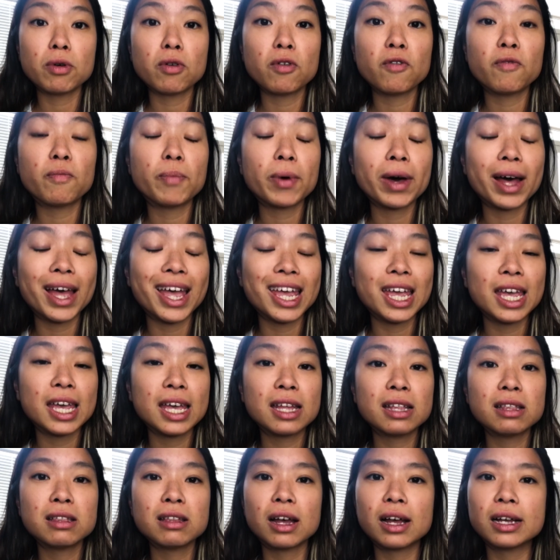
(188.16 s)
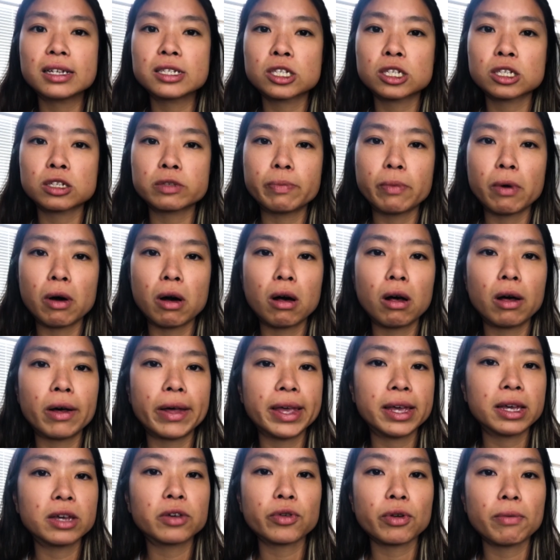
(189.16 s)
but in a small
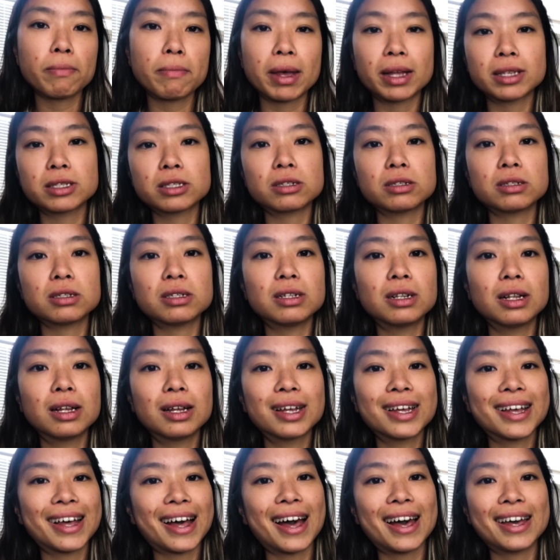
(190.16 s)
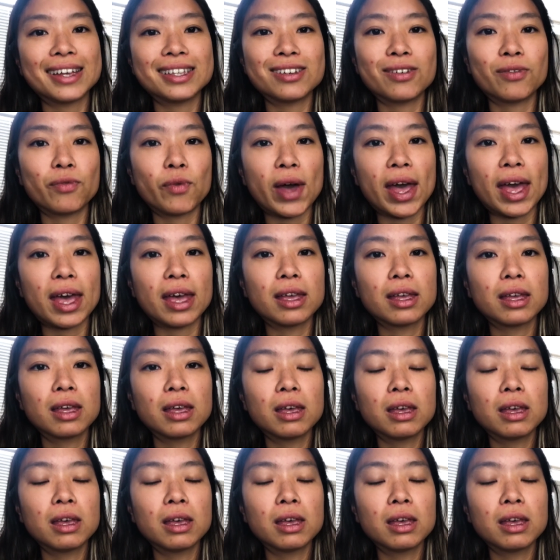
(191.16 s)
incremental kind of way.